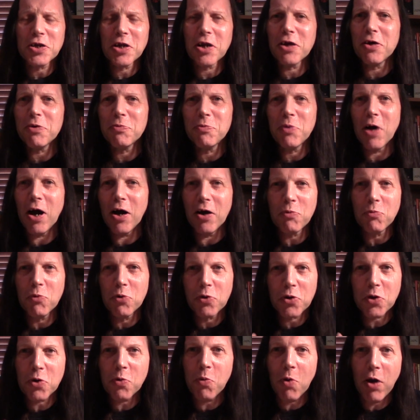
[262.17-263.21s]
And I
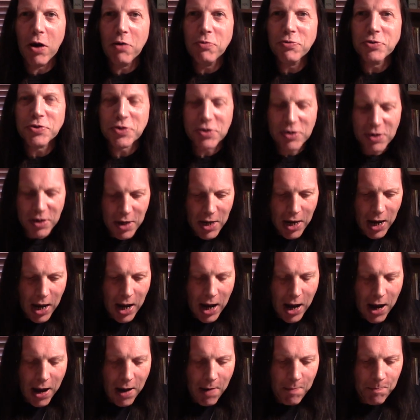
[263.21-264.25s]
will quote,
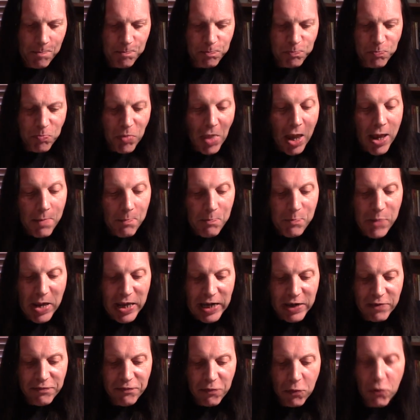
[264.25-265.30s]

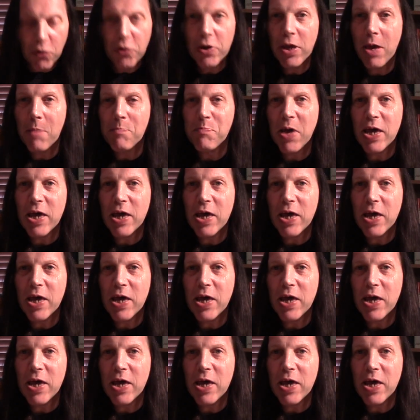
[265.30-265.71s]
Bellevoye